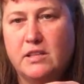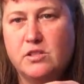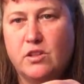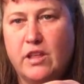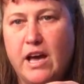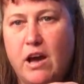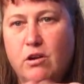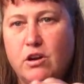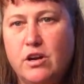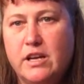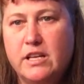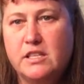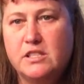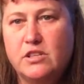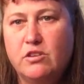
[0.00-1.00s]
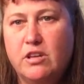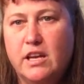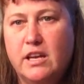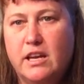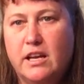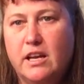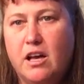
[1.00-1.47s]
So the outer is, no
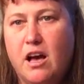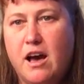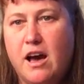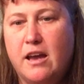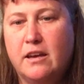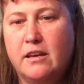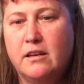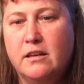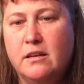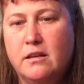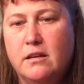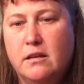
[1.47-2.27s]
kidding, cotton.